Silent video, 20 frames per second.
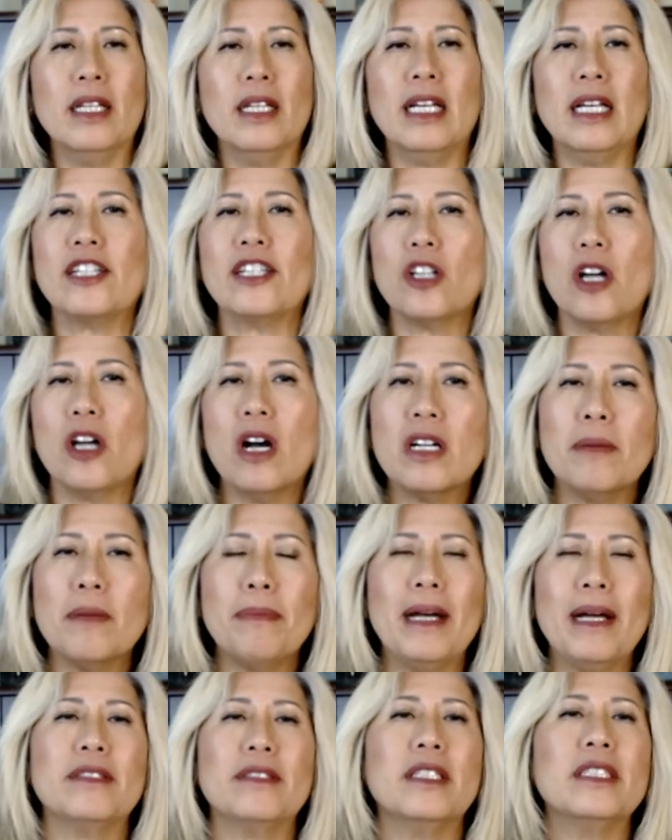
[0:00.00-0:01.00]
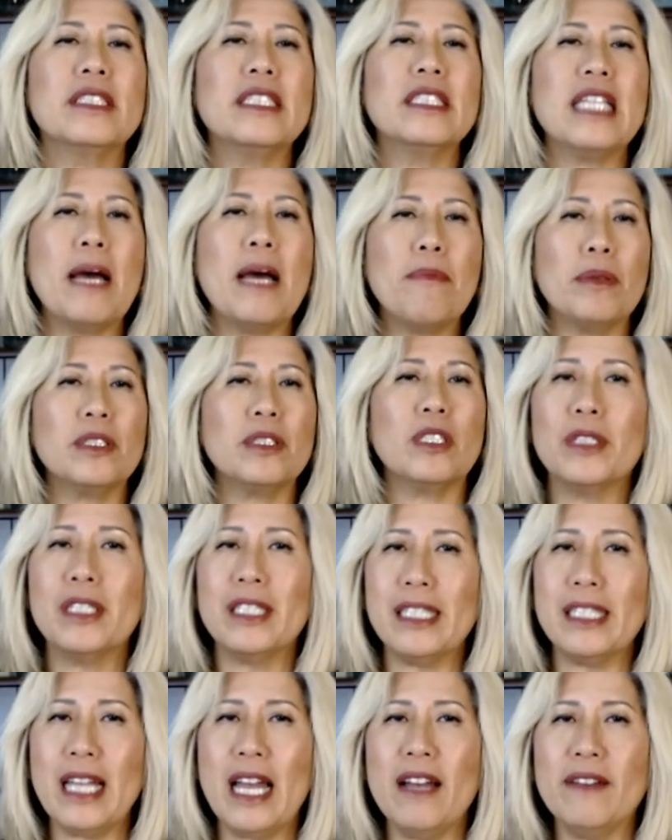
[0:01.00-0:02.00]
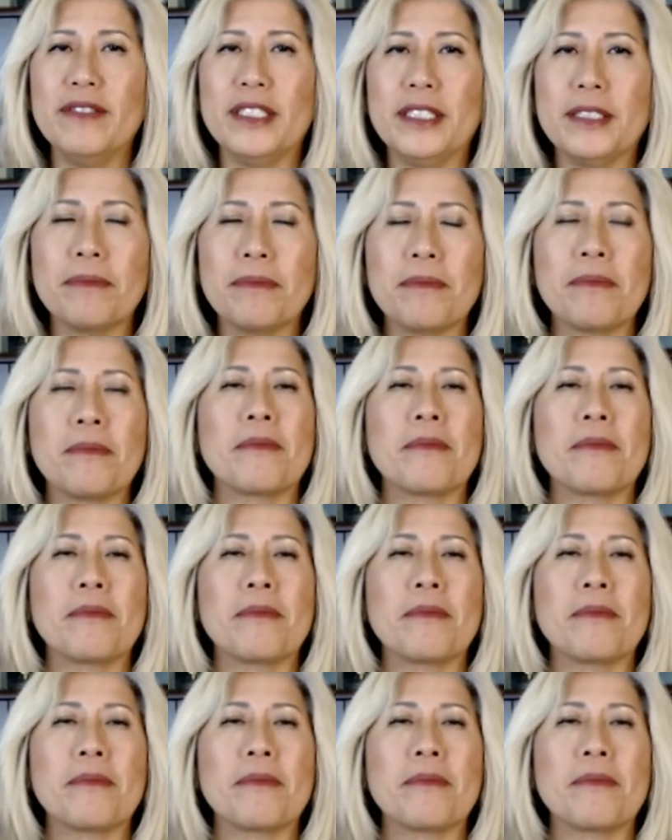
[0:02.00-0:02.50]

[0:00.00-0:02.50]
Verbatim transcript: I talk about this in episode seven,